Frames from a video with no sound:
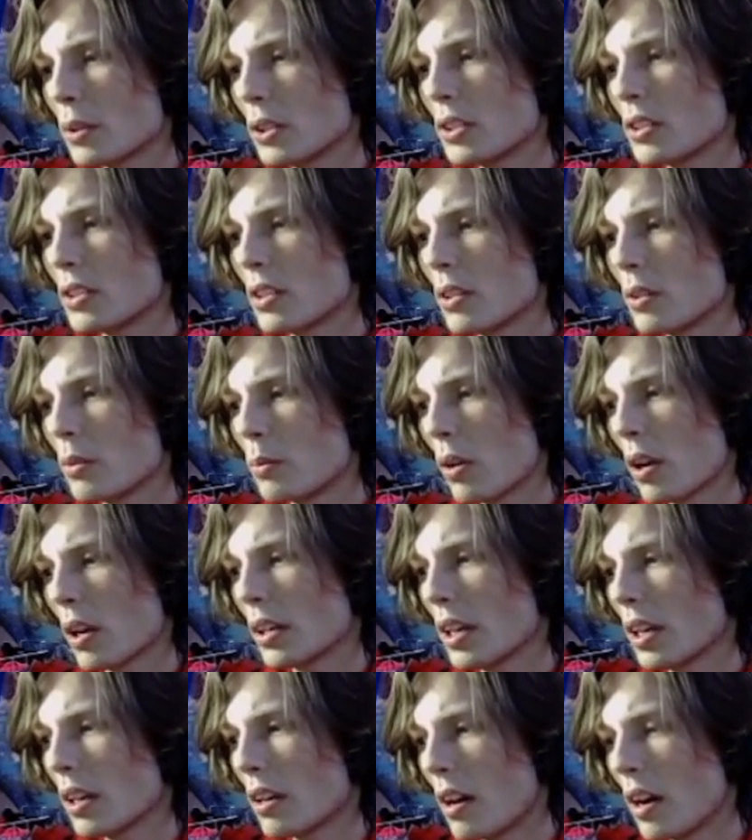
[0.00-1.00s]
I was still
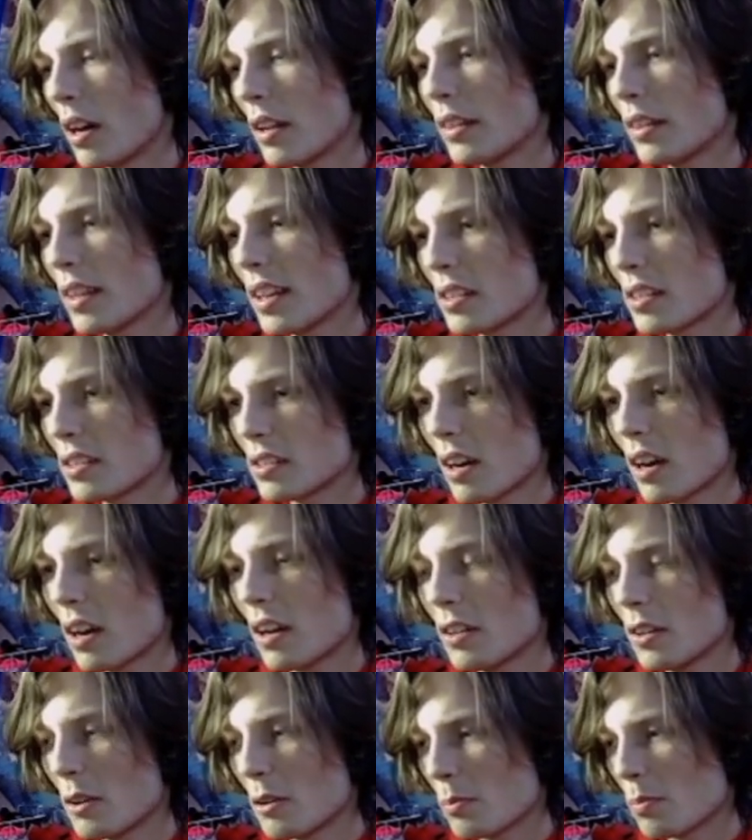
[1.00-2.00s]
working on this
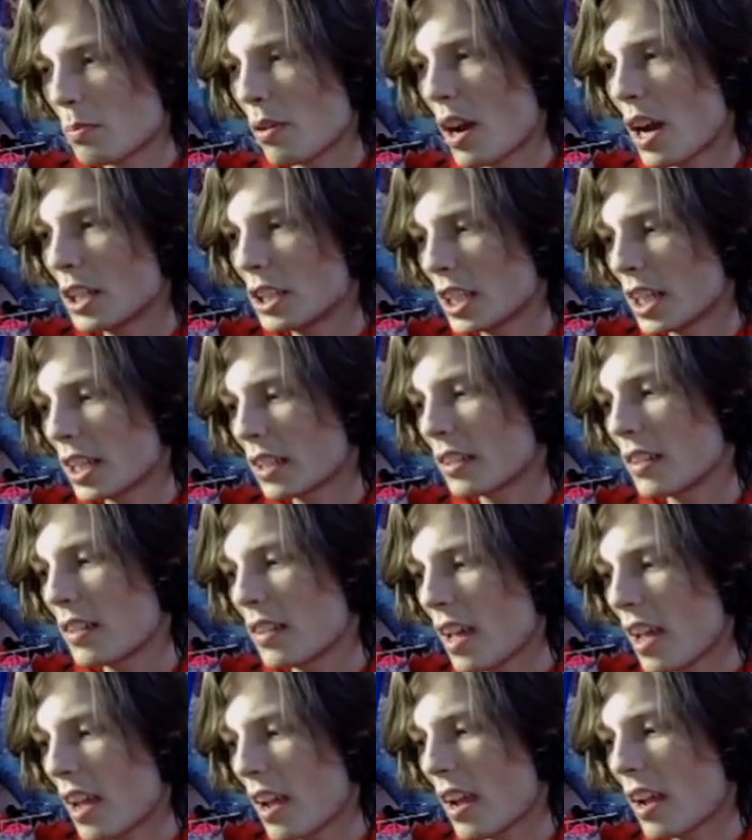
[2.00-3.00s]
unknown project,
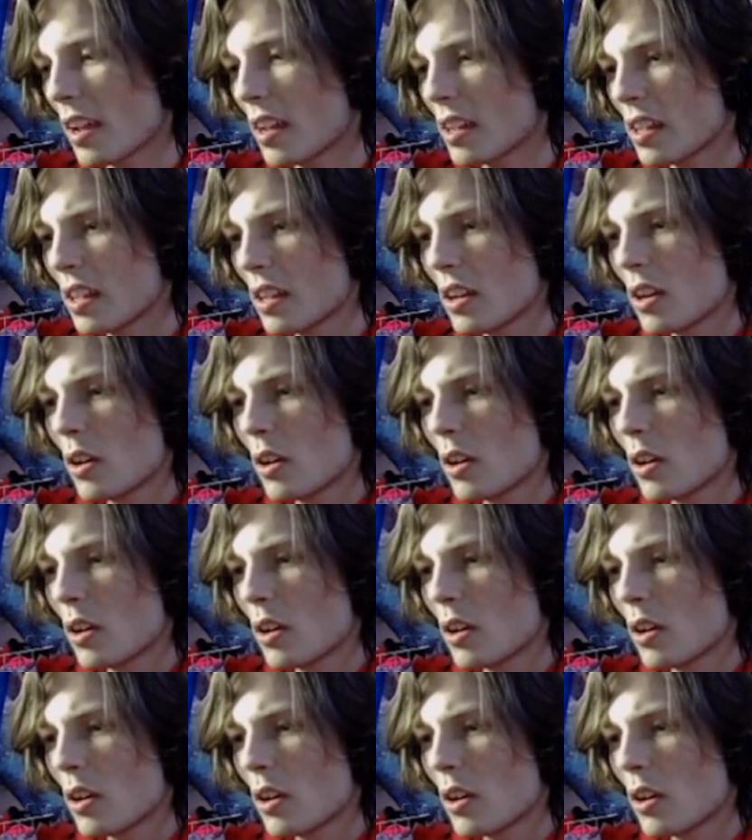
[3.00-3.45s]
they